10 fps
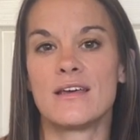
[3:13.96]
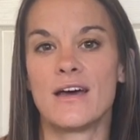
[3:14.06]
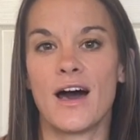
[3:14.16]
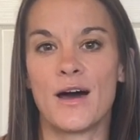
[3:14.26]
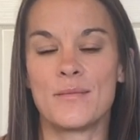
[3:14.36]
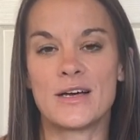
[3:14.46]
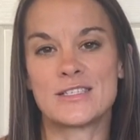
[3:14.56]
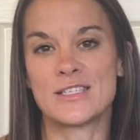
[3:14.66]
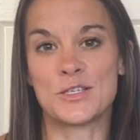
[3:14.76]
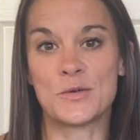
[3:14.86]
a
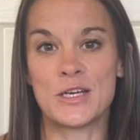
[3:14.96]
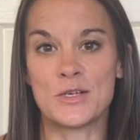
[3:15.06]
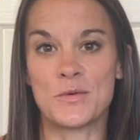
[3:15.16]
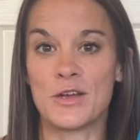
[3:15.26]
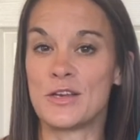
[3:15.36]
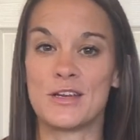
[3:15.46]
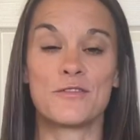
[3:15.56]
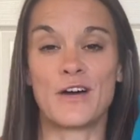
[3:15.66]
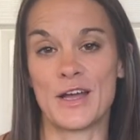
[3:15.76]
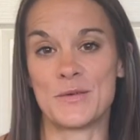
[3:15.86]
situation where you need to
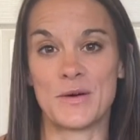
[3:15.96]
find